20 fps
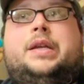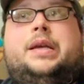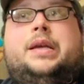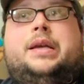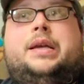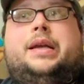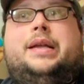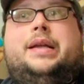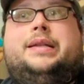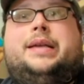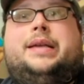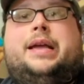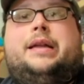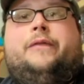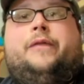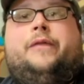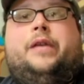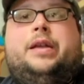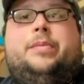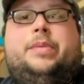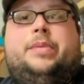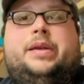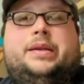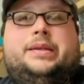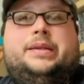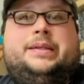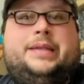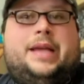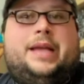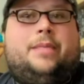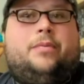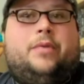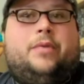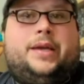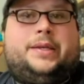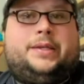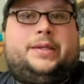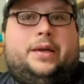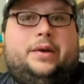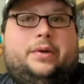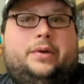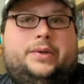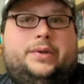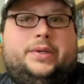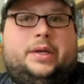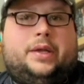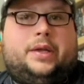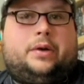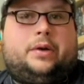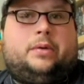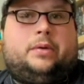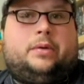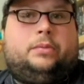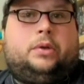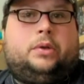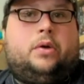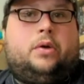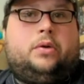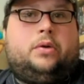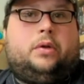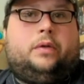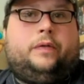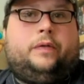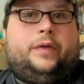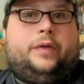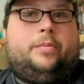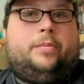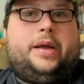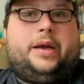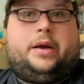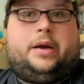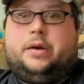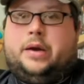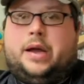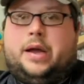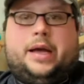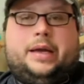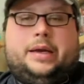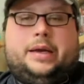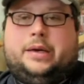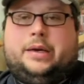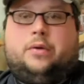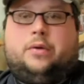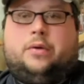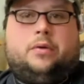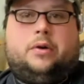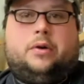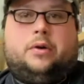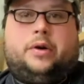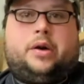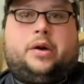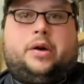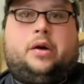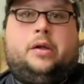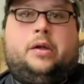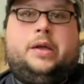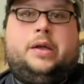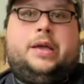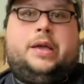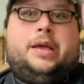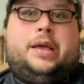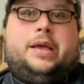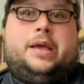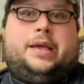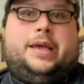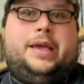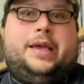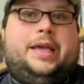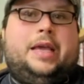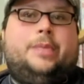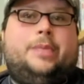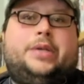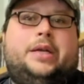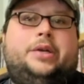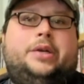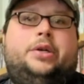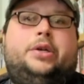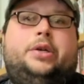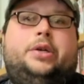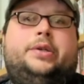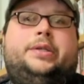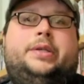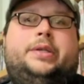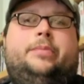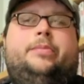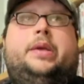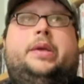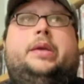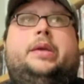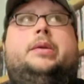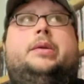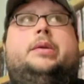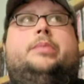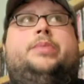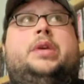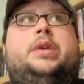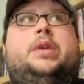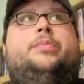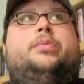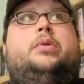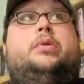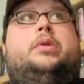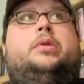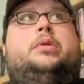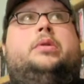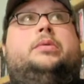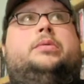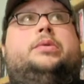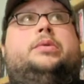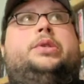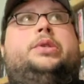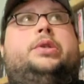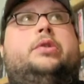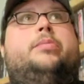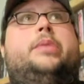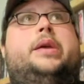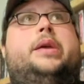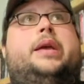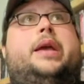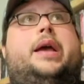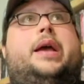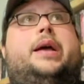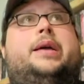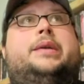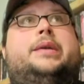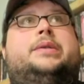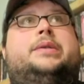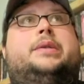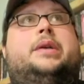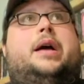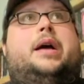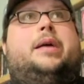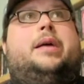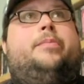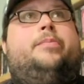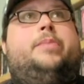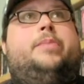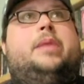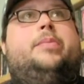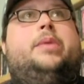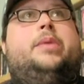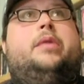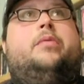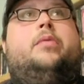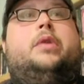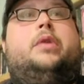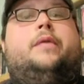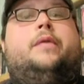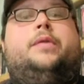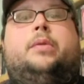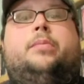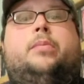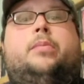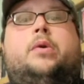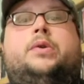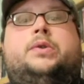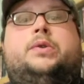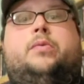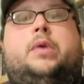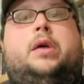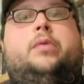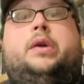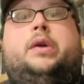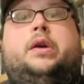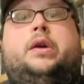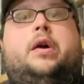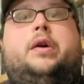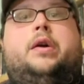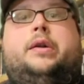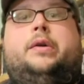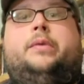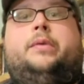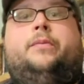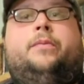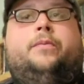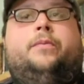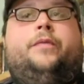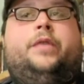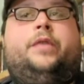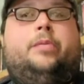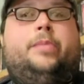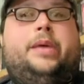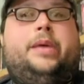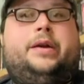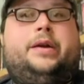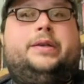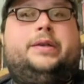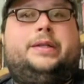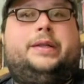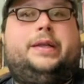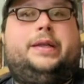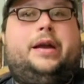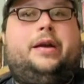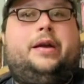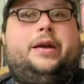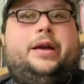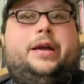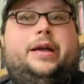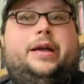it's kind of funny because Sam Weston, who's another local filmmaker, not in horror at all, he keeps introducing people to me as me being one of the most well-regarded filmmakers in the area.